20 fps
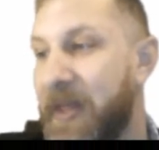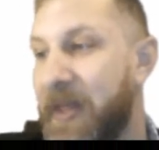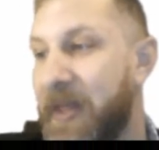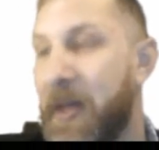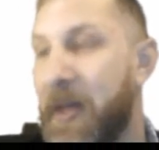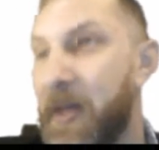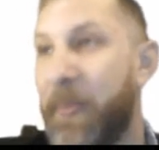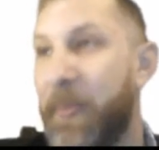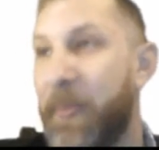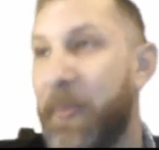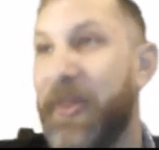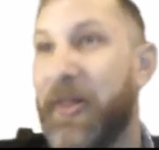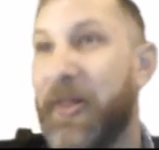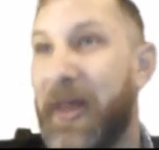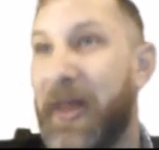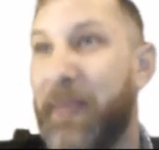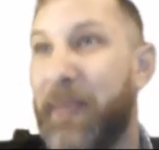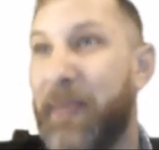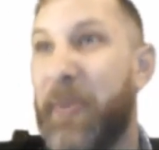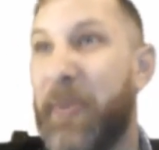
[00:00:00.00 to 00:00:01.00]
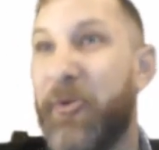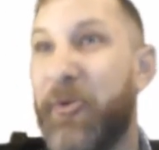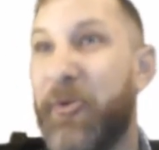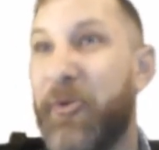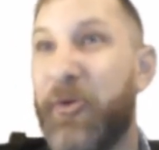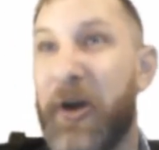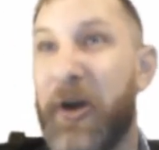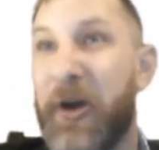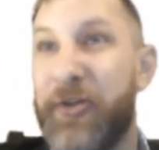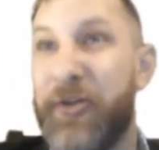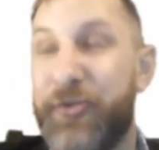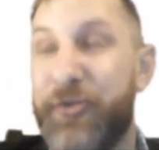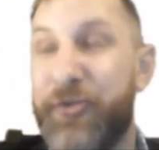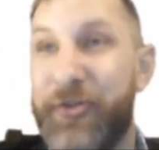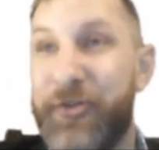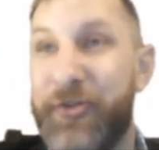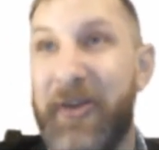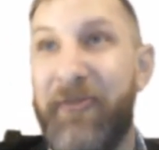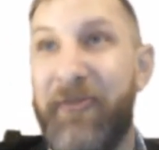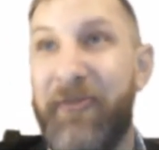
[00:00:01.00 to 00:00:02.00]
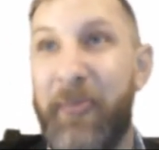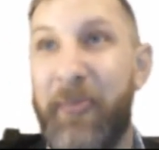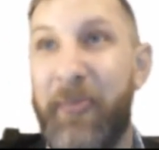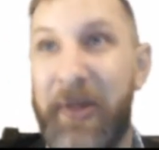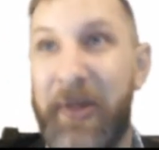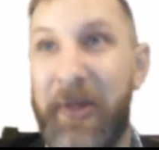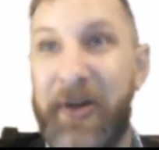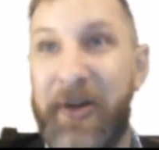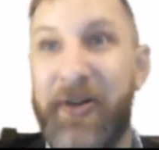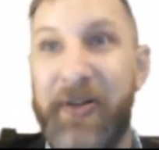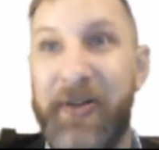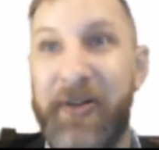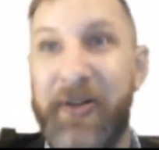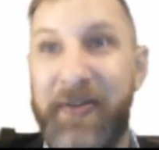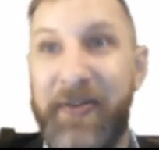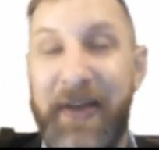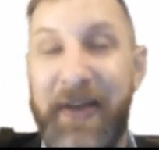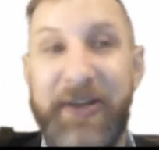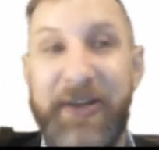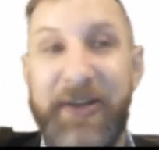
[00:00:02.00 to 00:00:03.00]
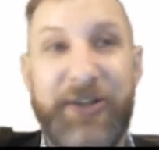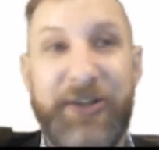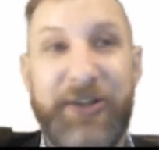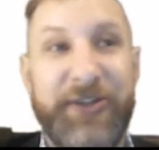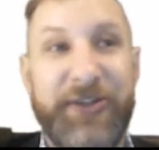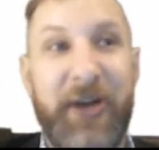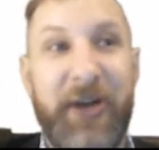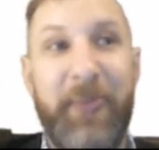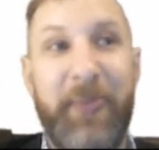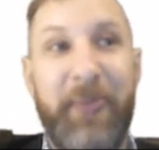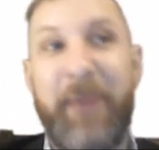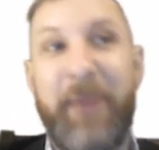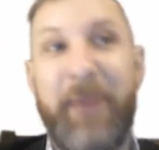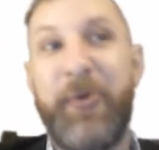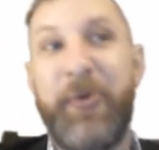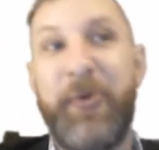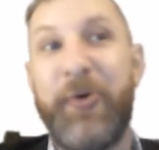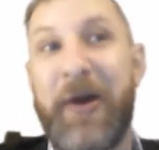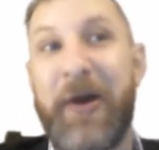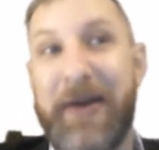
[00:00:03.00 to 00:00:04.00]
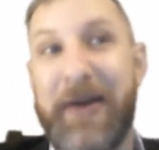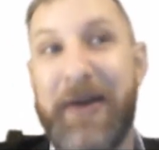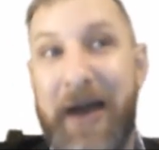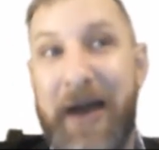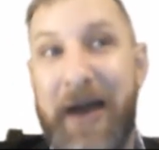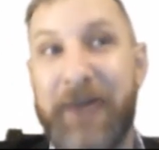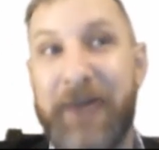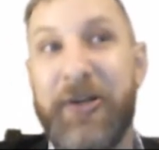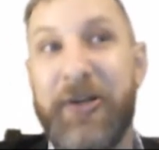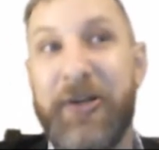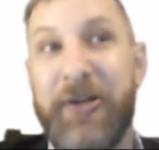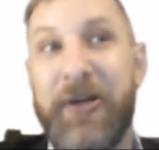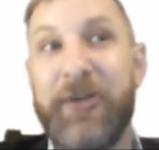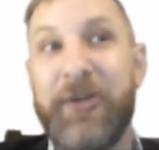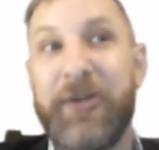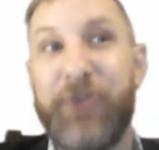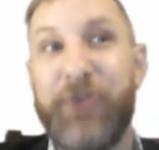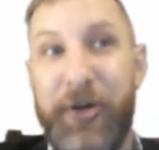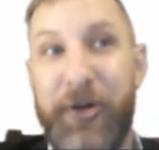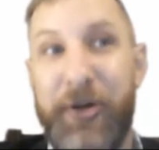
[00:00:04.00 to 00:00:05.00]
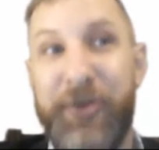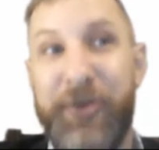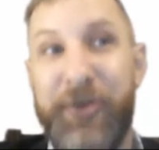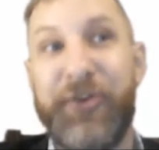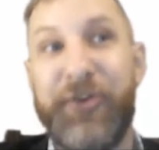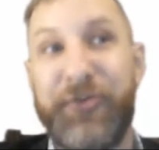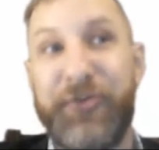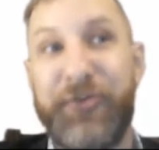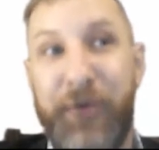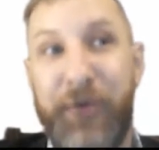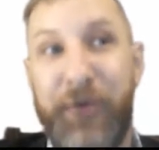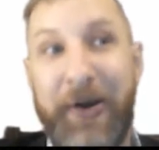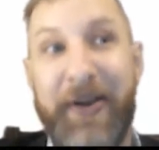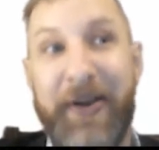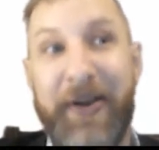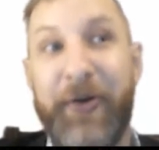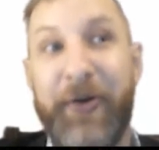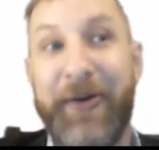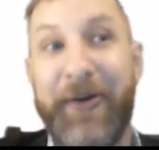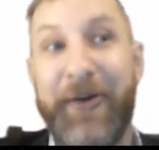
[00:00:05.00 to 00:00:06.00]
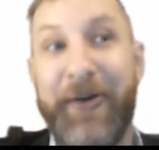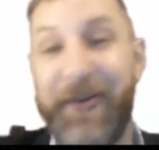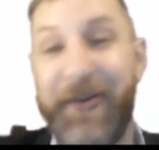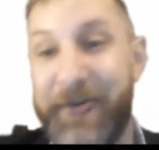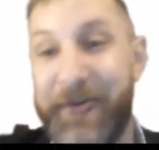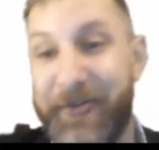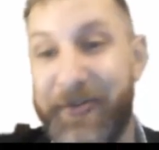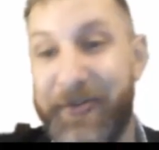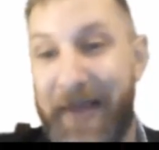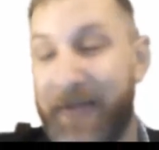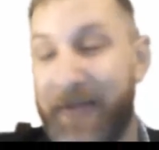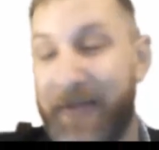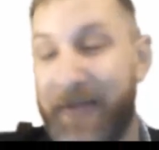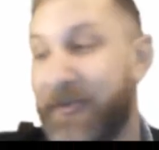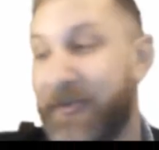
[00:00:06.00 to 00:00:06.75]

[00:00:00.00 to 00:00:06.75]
But a lot of people who are using it for political advantages are people who are not gender dysphoric or intersexed.